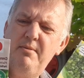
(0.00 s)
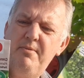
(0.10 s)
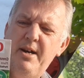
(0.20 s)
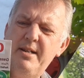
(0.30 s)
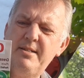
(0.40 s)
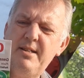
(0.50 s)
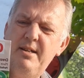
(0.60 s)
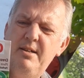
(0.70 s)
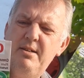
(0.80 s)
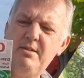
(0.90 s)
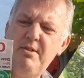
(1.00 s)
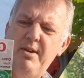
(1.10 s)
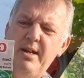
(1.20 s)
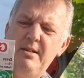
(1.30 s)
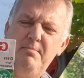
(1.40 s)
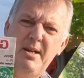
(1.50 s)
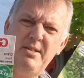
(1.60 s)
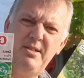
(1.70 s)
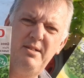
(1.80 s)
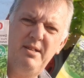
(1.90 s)
faster growing
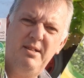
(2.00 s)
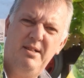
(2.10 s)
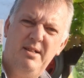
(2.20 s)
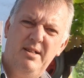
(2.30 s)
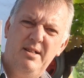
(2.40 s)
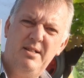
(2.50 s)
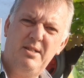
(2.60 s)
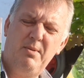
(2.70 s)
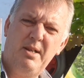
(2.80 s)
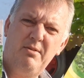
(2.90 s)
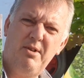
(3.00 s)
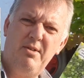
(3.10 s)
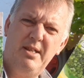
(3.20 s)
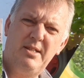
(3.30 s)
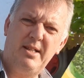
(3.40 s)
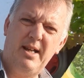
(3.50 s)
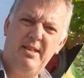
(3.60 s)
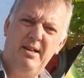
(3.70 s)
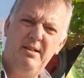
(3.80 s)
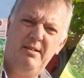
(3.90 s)
mustard. So we can grow these
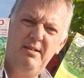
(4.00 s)
together